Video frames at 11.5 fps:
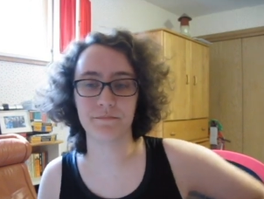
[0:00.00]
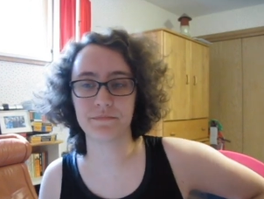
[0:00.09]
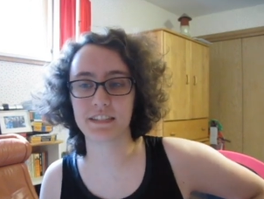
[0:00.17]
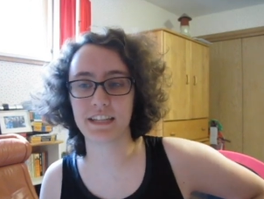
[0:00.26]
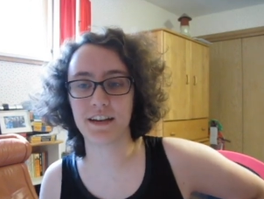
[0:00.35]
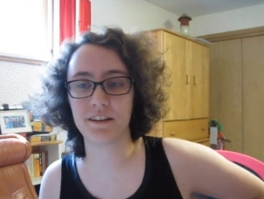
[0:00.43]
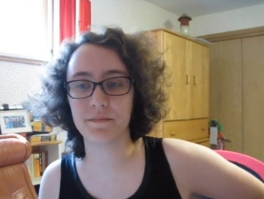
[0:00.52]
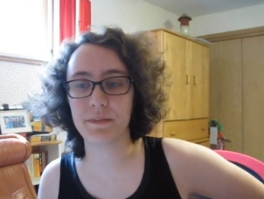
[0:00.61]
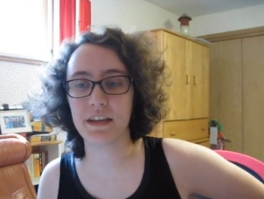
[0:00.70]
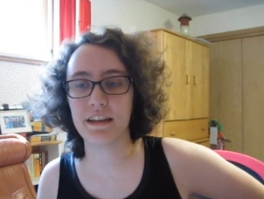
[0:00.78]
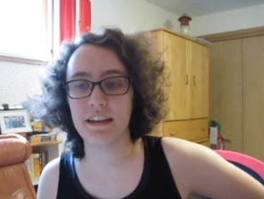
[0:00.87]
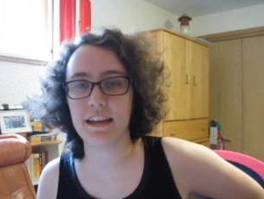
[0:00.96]
sale
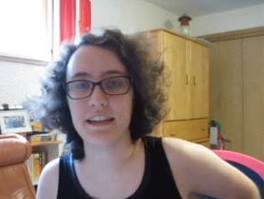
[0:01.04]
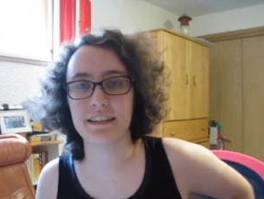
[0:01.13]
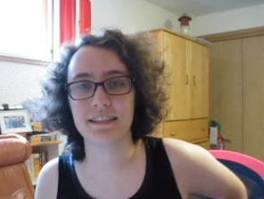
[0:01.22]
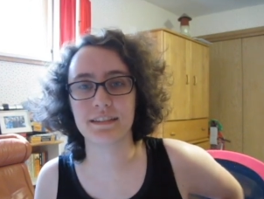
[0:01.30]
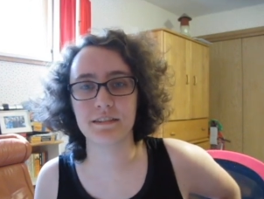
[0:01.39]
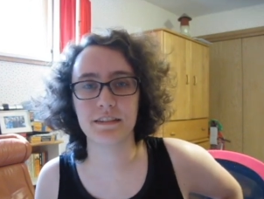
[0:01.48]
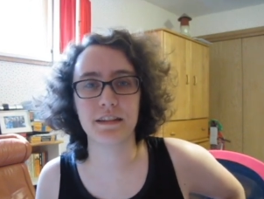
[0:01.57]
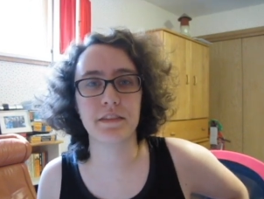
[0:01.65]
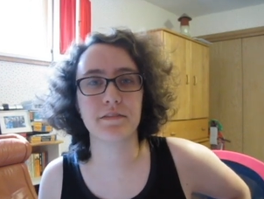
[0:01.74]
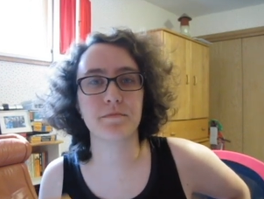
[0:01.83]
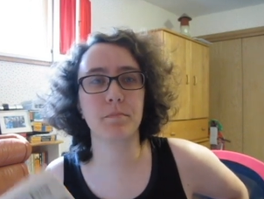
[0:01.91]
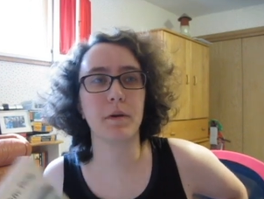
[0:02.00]
is
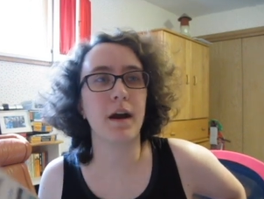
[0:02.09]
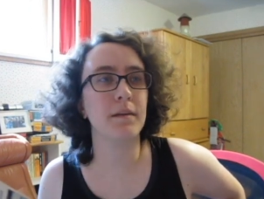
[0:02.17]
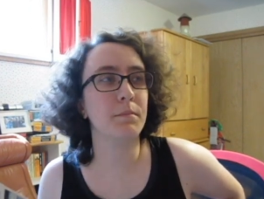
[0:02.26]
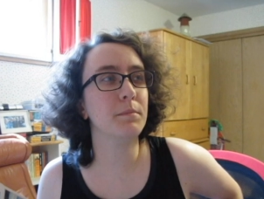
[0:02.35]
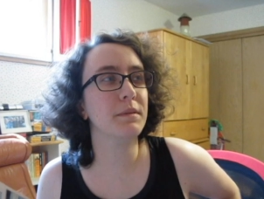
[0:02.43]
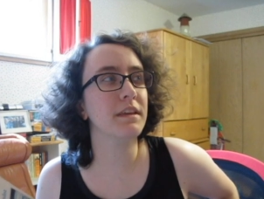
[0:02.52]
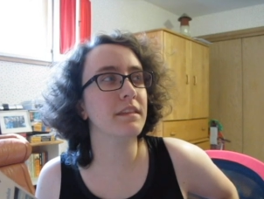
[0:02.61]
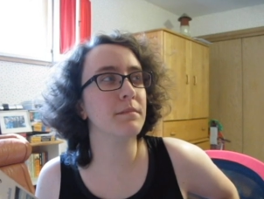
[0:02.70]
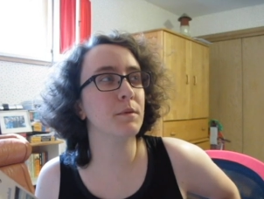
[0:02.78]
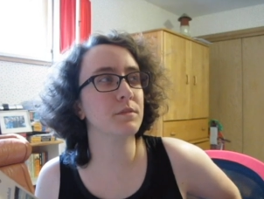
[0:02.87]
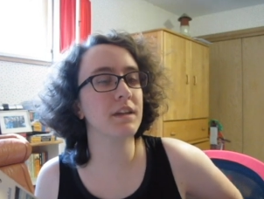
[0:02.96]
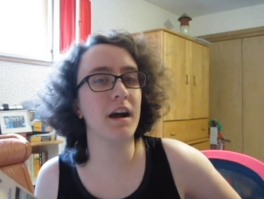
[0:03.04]
probably the
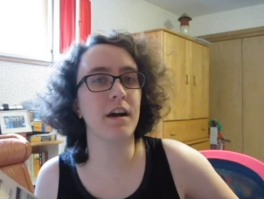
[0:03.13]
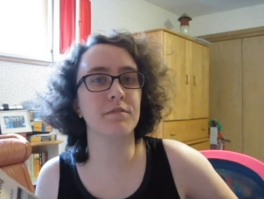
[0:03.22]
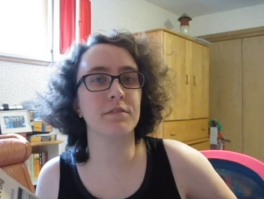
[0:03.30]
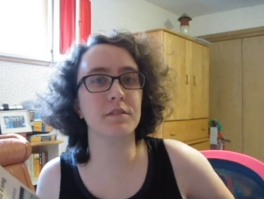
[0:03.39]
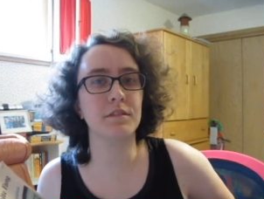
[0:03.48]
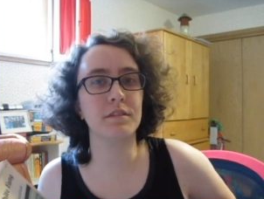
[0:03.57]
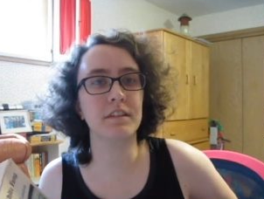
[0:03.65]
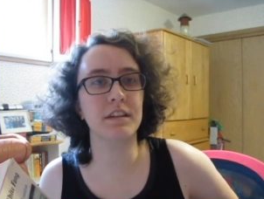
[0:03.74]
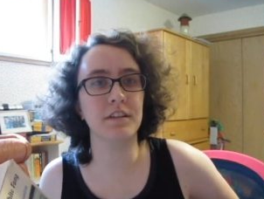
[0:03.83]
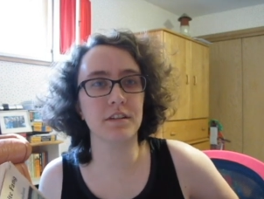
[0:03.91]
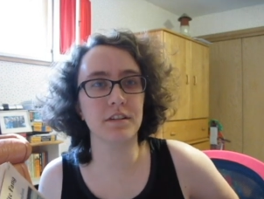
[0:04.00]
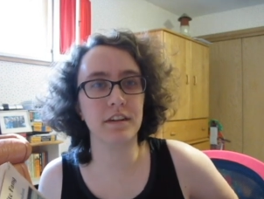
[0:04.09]
most convolutedly
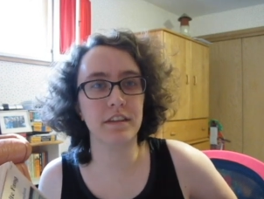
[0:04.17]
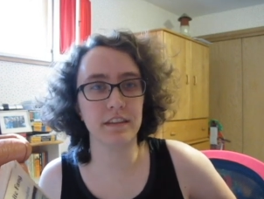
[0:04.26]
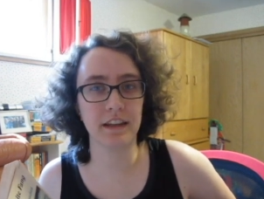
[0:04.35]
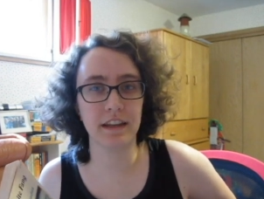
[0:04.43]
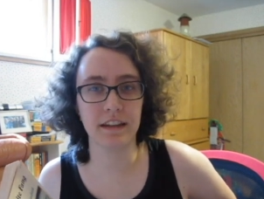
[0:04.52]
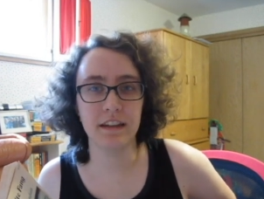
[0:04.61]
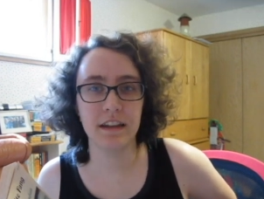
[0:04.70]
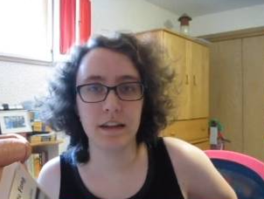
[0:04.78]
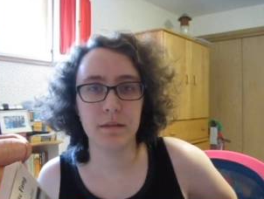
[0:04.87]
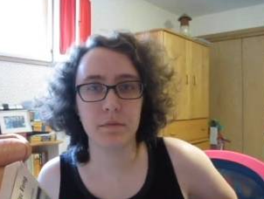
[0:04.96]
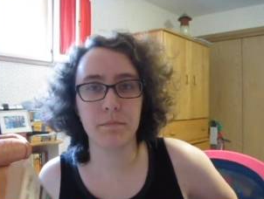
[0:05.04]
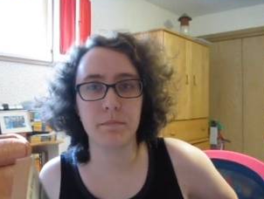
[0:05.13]
nerdy thing,
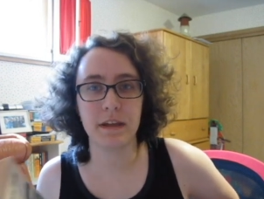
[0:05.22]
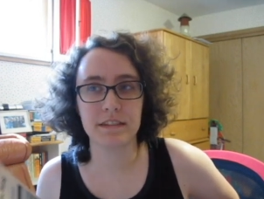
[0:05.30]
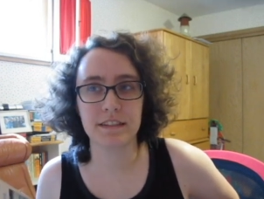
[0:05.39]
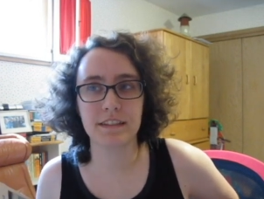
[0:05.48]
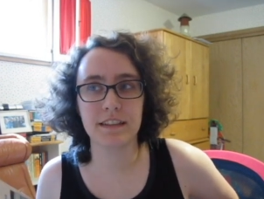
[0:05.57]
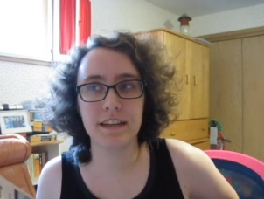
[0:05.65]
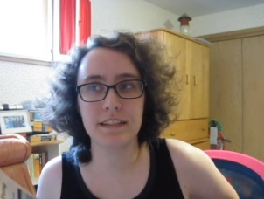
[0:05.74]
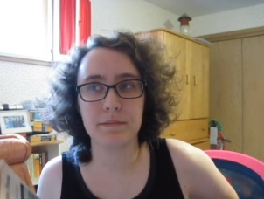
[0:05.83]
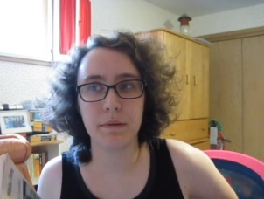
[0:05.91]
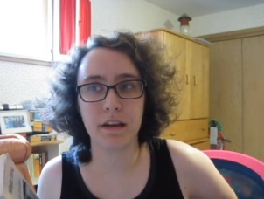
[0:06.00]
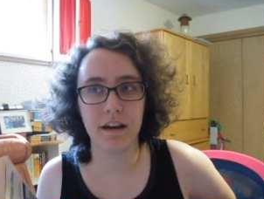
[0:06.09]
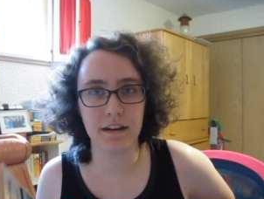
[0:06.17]
but basically it's
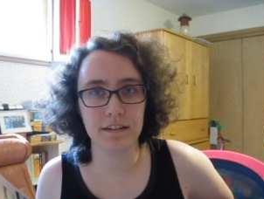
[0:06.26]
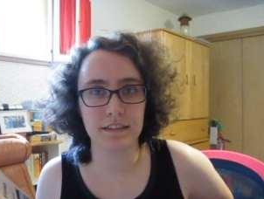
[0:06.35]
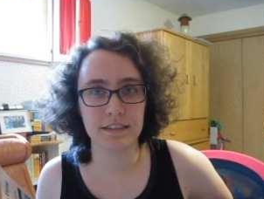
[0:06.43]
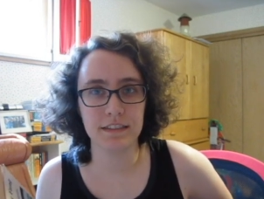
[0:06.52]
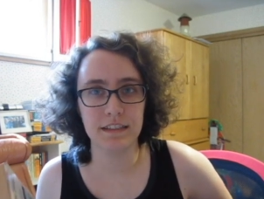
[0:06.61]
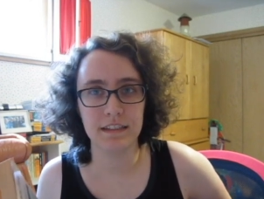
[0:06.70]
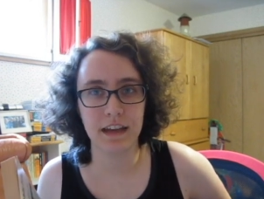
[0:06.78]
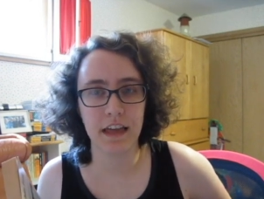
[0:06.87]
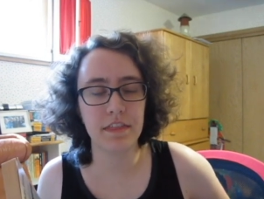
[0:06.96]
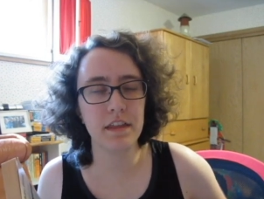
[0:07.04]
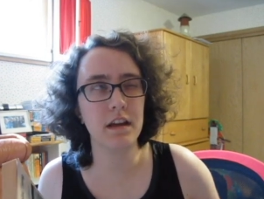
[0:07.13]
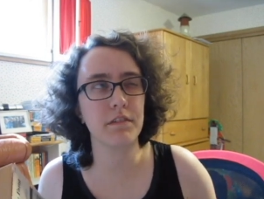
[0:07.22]
because, I
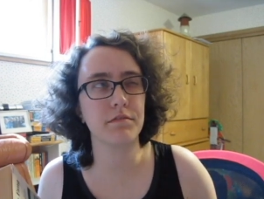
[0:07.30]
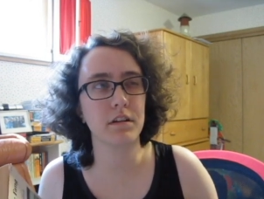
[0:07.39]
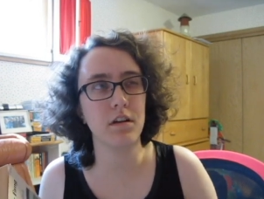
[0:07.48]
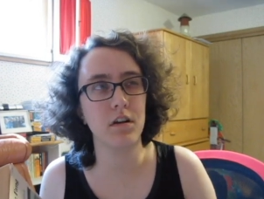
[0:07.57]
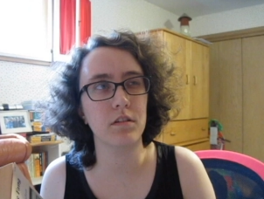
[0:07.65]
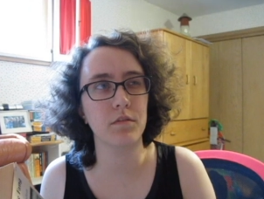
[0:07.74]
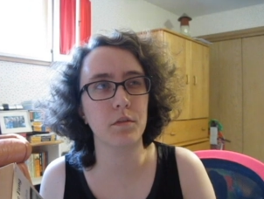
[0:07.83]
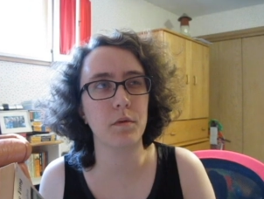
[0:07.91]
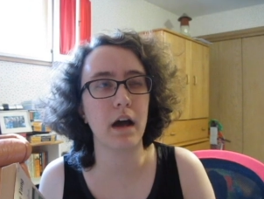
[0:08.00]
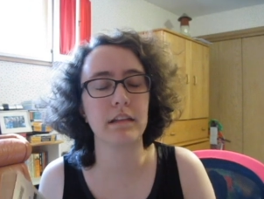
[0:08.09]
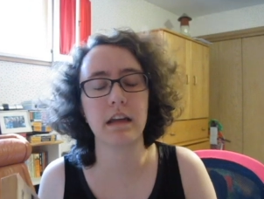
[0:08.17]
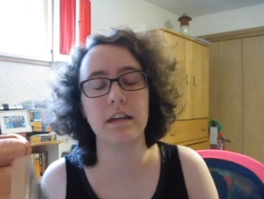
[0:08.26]
think I've read Call of the
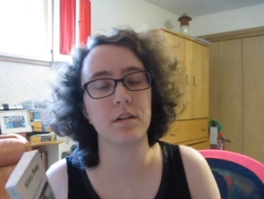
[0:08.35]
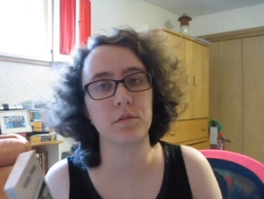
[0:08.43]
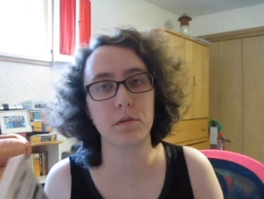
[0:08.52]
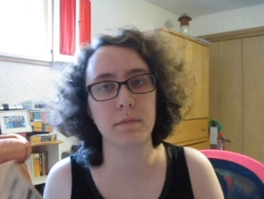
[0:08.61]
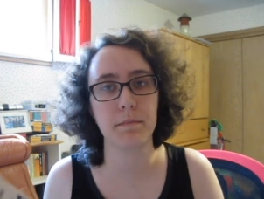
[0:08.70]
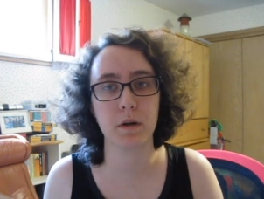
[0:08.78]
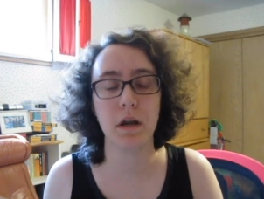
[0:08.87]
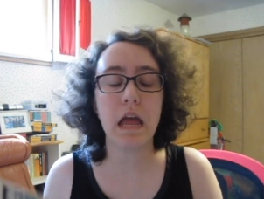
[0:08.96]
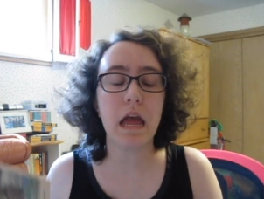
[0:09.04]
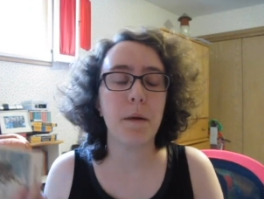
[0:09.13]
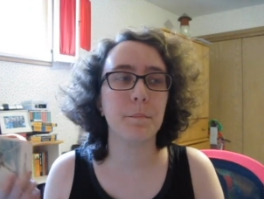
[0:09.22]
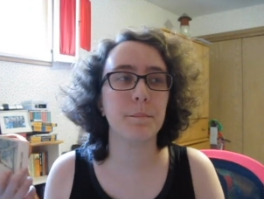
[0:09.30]
Wild, I don't remember,
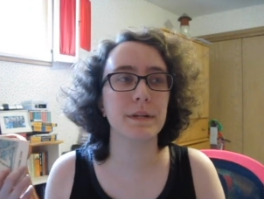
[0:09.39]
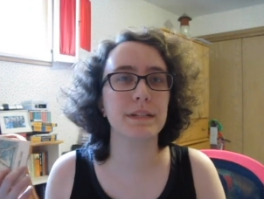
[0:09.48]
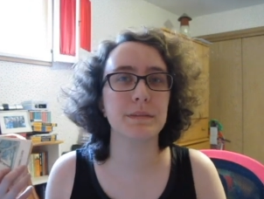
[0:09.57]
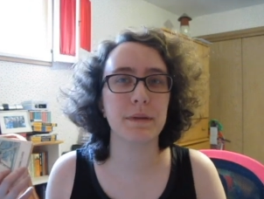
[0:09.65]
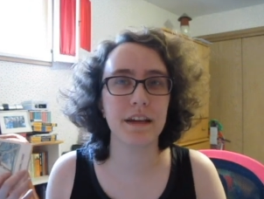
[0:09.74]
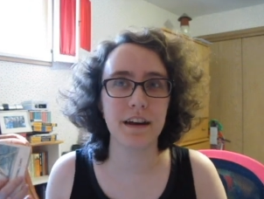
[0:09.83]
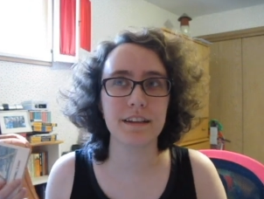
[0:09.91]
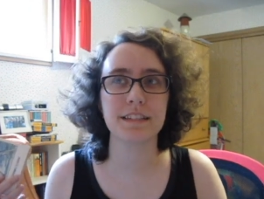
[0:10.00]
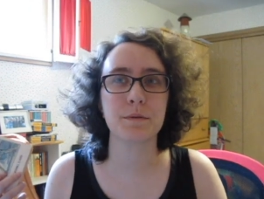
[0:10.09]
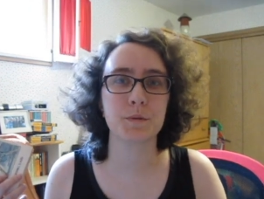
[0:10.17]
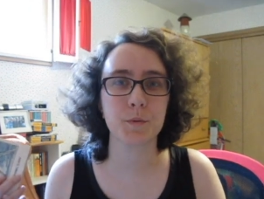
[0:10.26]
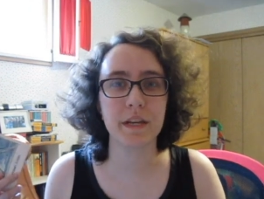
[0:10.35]
but it's because I
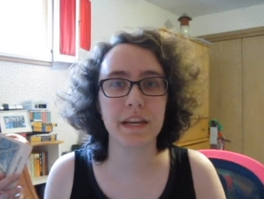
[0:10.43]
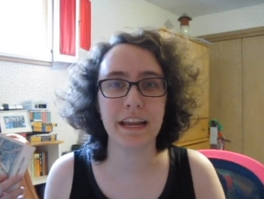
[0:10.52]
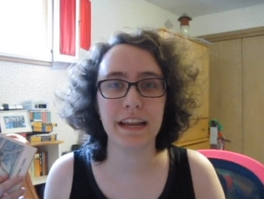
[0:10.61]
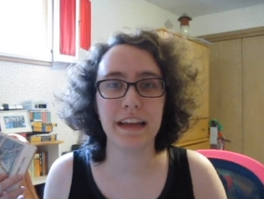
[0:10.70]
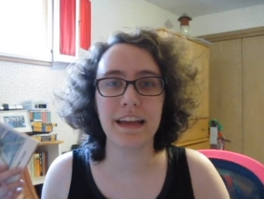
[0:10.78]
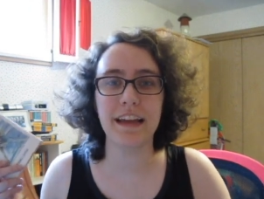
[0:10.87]
was reading,